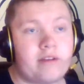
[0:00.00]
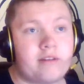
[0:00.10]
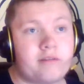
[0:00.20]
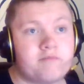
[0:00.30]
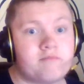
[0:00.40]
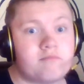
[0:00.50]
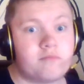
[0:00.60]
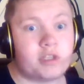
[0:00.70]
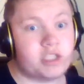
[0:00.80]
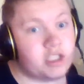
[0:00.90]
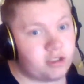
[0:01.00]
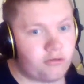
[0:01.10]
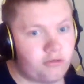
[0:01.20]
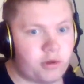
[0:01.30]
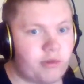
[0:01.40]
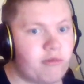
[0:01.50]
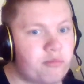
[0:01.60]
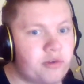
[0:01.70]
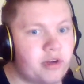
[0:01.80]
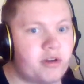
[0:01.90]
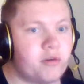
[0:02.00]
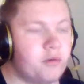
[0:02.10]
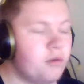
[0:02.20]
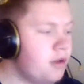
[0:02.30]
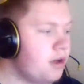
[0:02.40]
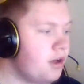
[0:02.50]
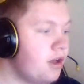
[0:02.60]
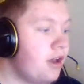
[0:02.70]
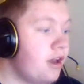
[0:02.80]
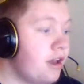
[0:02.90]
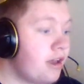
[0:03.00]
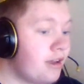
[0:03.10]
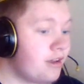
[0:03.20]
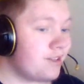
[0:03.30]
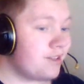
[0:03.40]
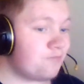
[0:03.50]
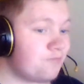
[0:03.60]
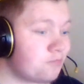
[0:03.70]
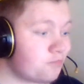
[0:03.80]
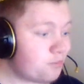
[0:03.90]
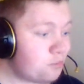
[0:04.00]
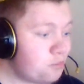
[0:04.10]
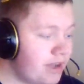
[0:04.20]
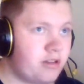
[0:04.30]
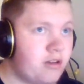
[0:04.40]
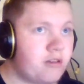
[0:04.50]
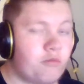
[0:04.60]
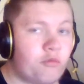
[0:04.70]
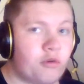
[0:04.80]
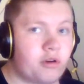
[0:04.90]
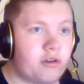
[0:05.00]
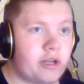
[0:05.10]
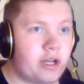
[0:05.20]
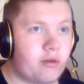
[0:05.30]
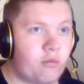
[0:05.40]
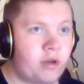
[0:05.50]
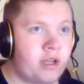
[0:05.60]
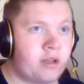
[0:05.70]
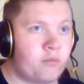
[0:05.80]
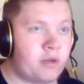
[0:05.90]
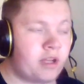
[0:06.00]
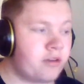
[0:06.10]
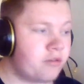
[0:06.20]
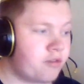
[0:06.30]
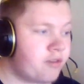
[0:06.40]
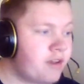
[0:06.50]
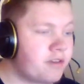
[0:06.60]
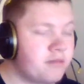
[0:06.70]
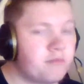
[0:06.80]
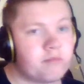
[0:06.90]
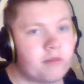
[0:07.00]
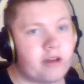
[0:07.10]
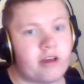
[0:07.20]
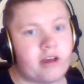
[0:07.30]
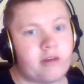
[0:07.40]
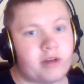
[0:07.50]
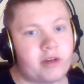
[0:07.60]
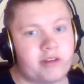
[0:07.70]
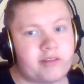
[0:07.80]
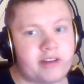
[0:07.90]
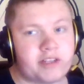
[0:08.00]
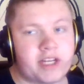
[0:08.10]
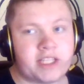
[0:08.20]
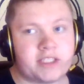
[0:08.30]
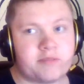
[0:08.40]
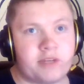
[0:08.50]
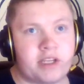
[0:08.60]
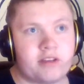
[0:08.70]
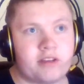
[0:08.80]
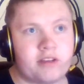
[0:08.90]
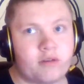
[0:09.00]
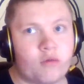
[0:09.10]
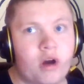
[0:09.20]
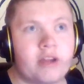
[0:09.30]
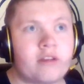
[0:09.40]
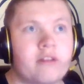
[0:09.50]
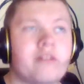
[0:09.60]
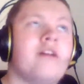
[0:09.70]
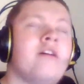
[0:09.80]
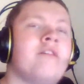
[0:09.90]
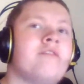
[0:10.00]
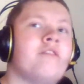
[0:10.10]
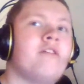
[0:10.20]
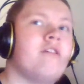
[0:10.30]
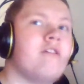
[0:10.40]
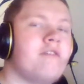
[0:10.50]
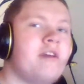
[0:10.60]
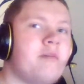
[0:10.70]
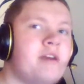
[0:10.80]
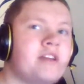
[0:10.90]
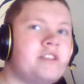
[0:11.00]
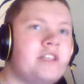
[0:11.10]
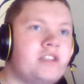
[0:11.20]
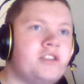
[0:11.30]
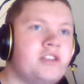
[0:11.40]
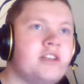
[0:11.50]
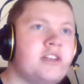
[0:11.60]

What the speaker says: which is pretty cool. Um, there has been a lot of work going on with Android 7 because there has been quite a lot of API changes and